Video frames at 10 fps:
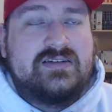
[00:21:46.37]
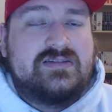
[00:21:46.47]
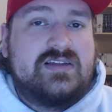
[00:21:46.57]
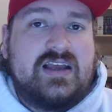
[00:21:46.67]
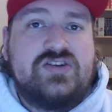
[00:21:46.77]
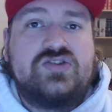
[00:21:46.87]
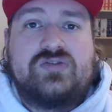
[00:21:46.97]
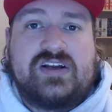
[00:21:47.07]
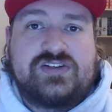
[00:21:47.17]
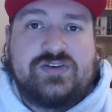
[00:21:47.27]
Angel
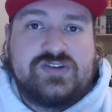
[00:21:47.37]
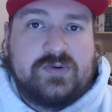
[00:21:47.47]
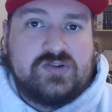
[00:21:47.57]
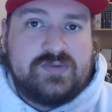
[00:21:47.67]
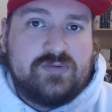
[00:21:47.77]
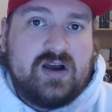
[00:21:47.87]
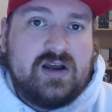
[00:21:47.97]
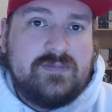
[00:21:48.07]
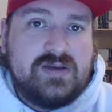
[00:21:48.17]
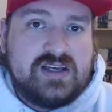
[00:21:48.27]
Next Door Supposed to Be
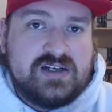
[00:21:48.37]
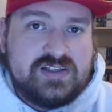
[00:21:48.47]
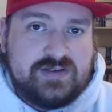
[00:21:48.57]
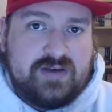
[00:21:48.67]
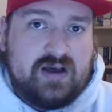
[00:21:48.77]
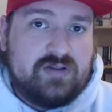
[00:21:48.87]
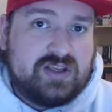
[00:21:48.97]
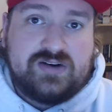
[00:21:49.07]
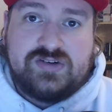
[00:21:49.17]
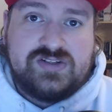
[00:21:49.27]
Rotten because of how the
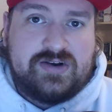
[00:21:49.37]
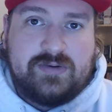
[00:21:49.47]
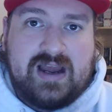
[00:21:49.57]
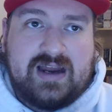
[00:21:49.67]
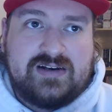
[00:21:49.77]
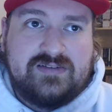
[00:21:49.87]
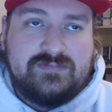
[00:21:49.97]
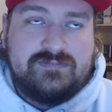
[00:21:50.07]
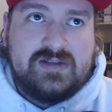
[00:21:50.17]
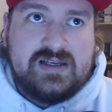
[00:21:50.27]
characters interact
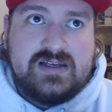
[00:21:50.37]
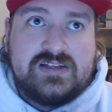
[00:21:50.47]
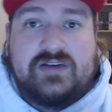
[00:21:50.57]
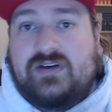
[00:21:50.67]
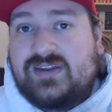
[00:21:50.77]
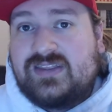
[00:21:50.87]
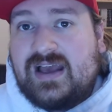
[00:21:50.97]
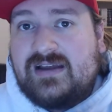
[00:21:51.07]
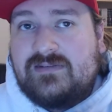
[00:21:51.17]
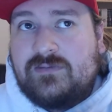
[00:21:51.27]
and stuff like
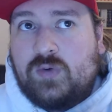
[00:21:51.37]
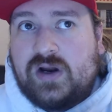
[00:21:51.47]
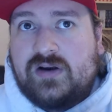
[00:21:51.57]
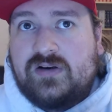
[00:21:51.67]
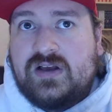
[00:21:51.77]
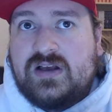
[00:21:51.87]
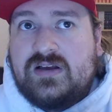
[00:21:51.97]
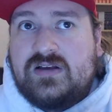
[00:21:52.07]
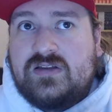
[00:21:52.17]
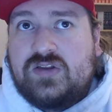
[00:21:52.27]
that, where
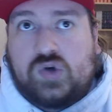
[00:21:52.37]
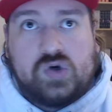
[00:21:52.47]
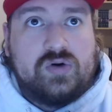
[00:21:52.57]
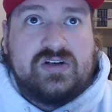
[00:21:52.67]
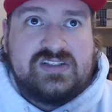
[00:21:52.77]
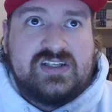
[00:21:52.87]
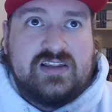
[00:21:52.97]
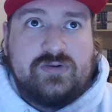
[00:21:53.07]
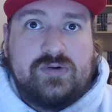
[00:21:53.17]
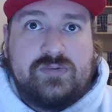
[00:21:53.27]
the girl has
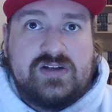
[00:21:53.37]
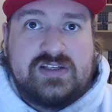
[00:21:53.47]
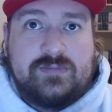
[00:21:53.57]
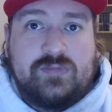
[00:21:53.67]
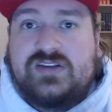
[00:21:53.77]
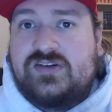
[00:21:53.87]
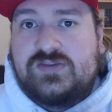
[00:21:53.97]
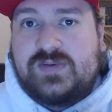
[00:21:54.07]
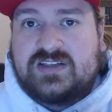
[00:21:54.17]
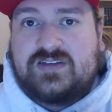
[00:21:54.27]
said the only reason I'm with you
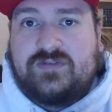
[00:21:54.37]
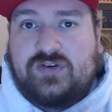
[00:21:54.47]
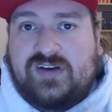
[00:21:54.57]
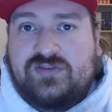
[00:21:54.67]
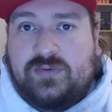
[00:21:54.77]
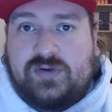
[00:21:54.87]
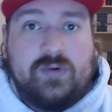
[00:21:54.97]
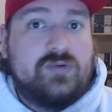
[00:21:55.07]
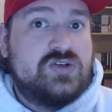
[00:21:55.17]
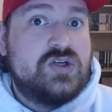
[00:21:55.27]
is because I feel comfortable you
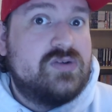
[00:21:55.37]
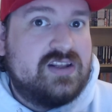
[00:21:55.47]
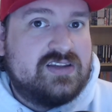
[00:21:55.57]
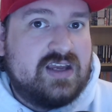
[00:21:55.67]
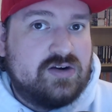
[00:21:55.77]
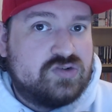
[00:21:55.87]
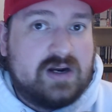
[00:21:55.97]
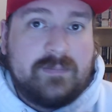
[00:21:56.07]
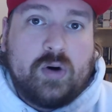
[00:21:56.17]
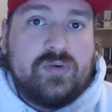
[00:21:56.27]
won't do anything or try
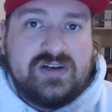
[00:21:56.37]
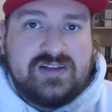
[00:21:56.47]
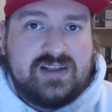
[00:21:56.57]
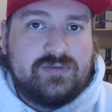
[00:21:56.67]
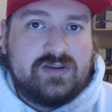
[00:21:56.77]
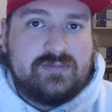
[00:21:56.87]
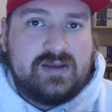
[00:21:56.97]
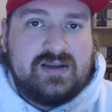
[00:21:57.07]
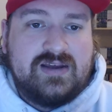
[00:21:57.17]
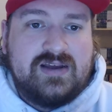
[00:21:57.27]
to pull anything with
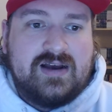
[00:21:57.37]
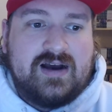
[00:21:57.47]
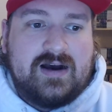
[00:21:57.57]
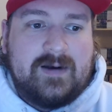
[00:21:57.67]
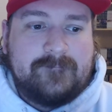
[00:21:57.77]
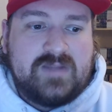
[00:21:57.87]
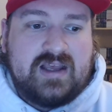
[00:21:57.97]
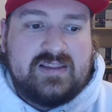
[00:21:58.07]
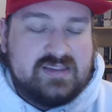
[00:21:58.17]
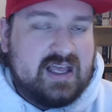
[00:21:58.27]
me.
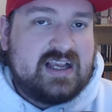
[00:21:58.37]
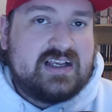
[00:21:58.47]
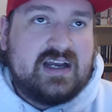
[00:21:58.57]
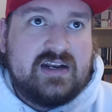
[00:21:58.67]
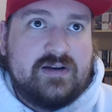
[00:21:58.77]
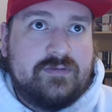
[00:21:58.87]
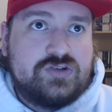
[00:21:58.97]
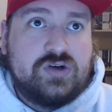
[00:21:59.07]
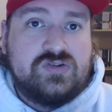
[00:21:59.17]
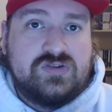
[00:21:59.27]
And that kind of
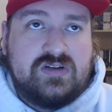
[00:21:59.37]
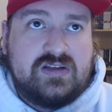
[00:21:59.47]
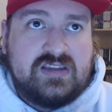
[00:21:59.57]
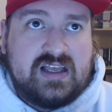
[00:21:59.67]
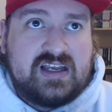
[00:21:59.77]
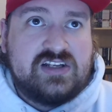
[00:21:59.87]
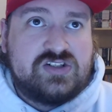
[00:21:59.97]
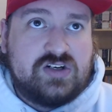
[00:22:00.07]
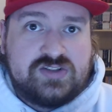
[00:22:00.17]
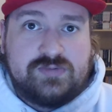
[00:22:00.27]

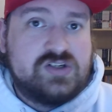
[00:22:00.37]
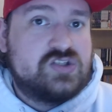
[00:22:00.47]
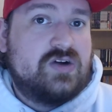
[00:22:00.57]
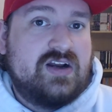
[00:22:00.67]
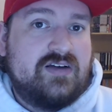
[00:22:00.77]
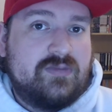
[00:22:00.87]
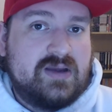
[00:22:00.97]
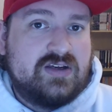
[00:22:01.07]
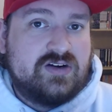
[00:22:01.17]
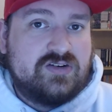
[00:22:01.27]
starts the restraint of the
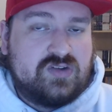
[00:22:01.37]
main character.